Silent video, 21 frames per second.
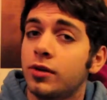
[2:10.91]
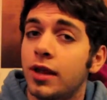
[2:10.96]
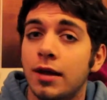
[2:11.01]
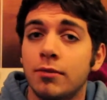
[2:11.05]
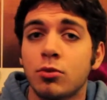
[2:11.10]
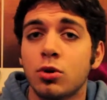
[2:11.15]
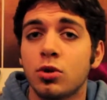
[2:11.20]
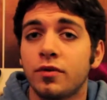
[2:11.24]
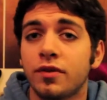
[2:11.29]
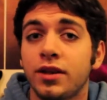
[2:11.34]

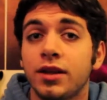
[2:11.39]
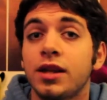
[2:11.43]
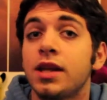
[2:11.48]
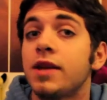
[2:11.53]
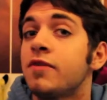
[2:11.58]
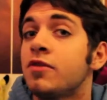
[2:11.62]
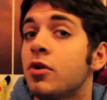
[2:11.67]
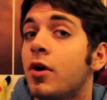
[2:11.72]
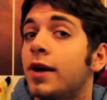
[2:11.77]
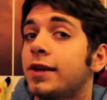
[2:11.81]
That movie,
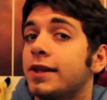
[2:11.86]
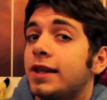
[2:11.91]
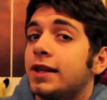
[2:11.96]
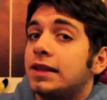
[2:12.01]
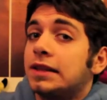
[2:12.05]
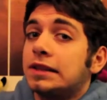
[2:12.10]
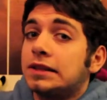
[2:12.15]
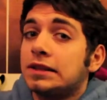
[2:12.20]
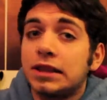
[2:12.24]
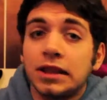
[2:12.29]
even though I
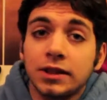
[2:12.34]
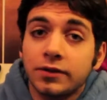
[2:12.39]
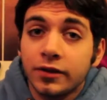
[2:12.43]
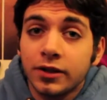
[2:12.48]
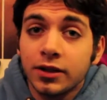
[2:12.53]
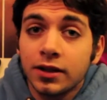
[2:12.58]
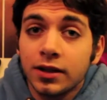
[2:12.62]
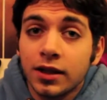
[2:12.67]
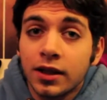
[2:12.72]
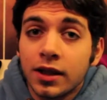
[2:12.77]
didn't love
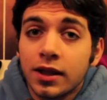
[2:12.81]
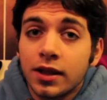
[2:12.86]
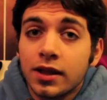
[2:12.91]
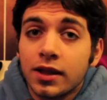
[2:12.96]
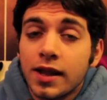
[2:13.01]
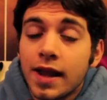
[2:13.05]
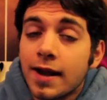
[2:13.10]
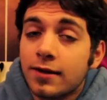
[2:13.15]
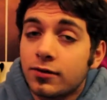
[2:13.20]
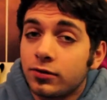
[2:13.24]
it
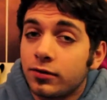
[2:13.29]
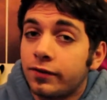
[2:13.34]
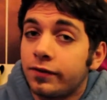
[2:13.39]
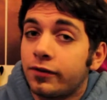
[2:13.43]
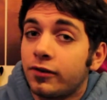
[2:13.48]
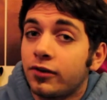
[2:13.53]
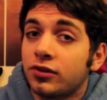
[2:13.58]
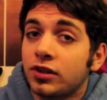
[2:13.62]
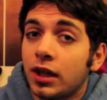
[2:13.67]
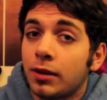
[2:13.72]
after the
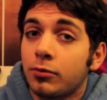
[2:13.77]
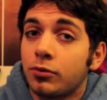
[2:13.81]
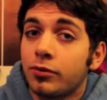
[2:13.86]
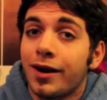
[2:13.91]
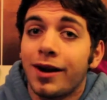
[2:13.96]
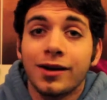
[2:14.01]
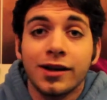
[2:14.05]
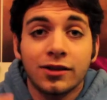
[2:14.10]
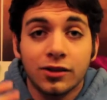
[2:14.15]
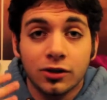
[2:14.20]
first time
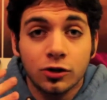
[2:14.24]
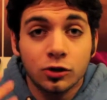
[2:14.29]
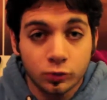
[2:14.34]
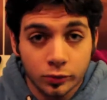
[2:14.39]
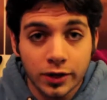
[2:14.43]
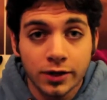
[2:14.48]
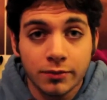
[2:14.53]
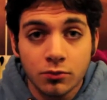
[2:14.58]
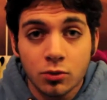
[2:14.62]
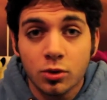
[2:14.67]
around, it's a
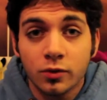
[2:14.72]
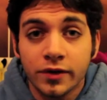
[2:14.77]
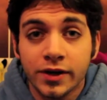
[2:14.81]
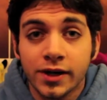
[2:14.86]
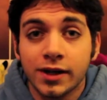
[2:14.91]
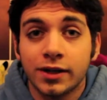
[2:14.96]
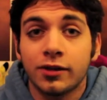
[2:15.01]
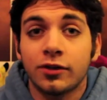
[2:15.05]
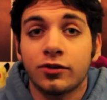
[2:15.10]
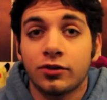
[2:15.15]
great
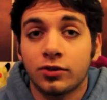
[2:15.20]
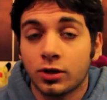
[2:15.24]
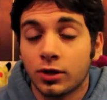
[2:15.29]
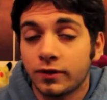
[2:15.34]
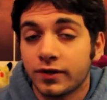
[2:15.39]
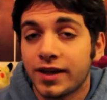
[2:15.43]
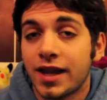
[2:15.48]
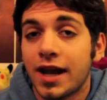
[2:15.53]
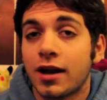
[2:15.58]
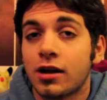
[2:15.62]
movie and
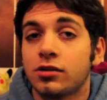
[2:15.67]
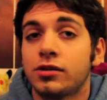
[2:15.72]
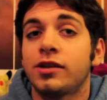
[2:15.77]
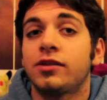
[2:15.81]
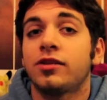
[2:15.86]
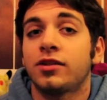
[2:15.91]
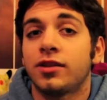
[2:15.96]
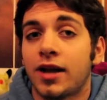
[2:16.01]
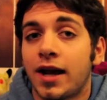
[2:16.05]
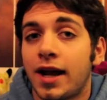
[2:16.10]
deserved the
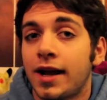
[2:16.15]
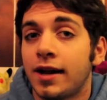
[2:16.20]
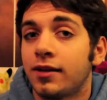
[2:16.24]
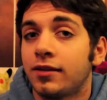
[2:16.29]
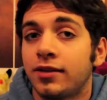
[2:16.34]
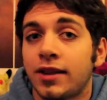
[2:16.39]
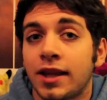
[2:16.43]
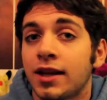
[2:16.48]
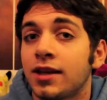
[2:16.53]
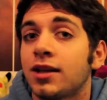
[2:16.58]
accolades it
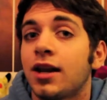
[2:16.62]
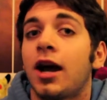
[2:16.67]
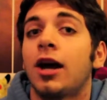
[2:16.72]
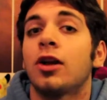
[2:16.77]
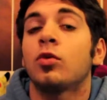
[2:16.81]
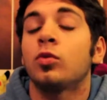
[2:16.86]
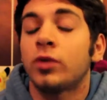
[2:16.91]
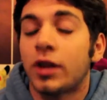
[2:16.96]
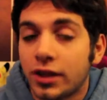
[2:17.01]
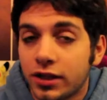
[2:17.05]
got. Thank
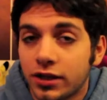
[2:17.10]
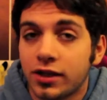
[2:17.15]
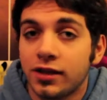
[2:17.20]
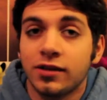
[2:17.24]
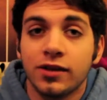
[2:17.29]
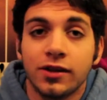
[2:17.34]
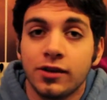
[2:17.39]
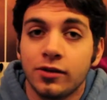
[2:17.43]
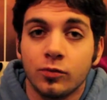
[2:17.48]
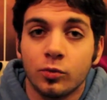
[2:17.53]
God
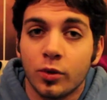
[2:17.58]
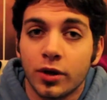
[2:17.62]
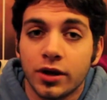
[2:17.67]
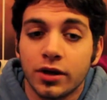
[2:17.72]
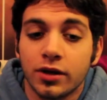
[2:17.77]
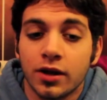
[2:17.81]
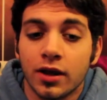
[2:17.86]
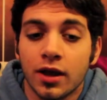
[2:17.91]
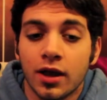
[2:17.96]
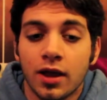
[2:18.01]
Lincoln didn't
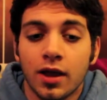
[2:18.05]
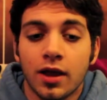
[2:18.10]
win.